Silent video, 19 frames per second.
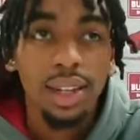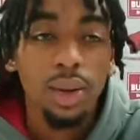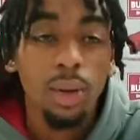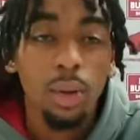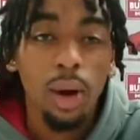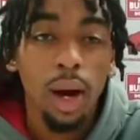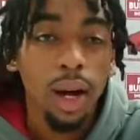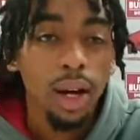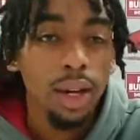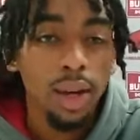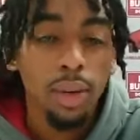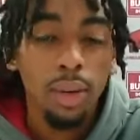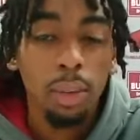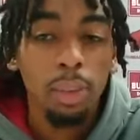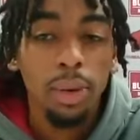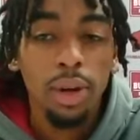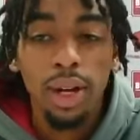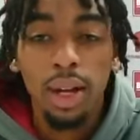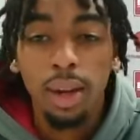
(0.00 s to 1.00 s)
the work that we
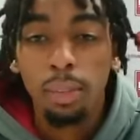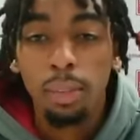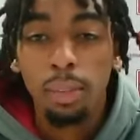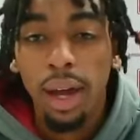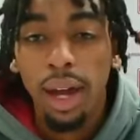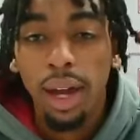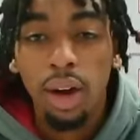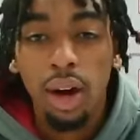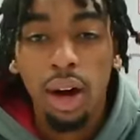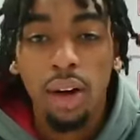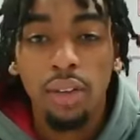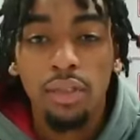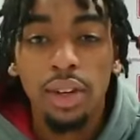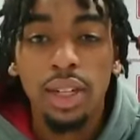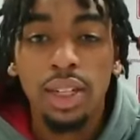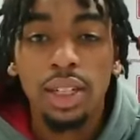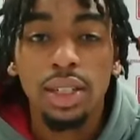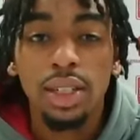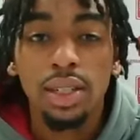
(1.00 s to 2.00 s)
put in pay off and
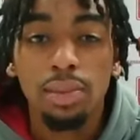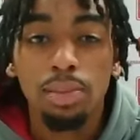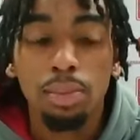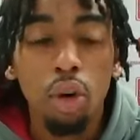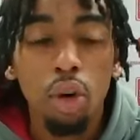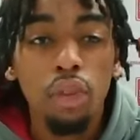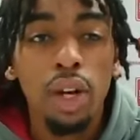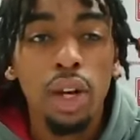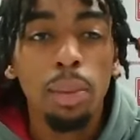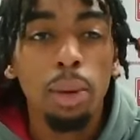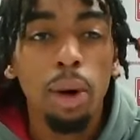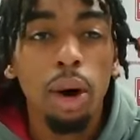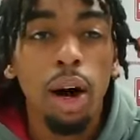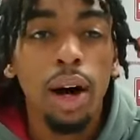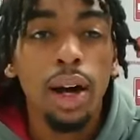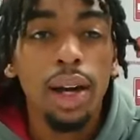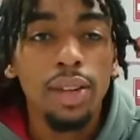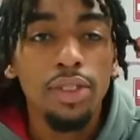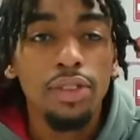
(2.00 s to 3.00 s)
just moving the ball,
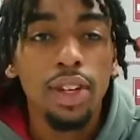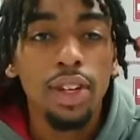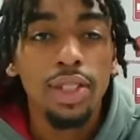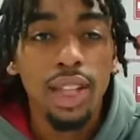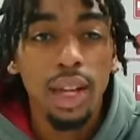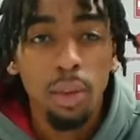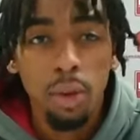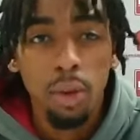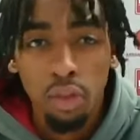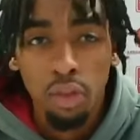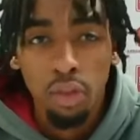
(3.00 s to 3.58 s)
and it feels like we're